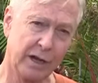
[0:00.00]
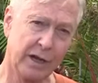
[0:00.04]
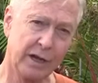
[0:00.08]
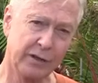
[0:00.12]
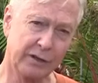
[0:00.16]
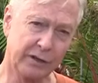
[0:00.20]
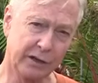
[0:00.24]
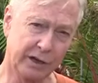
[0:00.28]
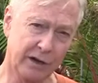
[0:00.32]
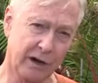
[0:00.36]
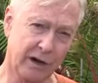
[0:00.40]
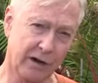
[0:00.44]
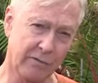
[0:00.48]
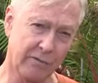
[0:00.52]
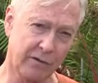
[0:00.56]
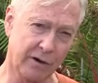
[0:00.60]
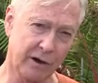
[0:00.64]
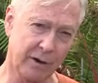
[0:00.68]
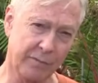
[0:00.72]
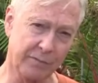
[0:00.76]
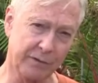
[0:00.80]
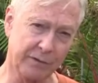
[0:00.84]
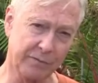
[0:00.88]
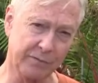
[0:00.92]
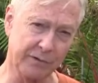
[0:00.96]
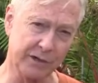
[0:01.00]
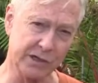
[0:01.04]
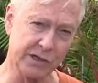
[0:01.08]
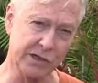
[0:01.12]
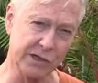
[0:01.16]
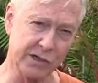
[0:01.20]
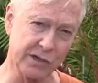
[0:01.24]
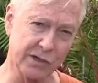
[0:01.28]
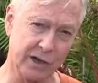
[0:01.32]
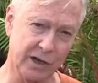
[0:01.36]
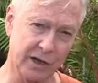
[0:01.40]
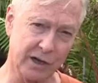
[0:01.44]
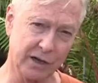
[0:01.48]
to cover up the
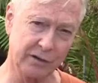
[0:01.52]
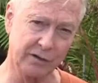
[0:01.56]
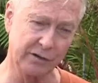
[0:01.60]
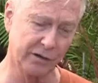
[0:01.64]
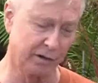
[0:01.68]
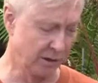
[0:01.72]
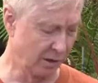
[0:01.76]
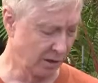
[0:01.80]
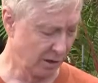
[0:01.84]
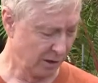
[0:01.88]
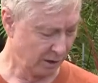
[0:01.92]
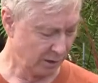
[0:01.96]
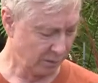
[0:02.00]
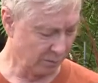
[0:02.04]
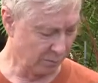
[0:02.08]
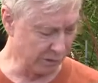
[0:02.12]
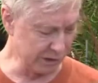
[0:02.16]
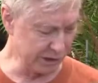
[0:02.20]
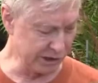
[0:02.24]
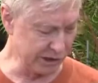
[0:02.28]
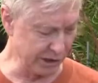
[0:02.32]
fishing line. We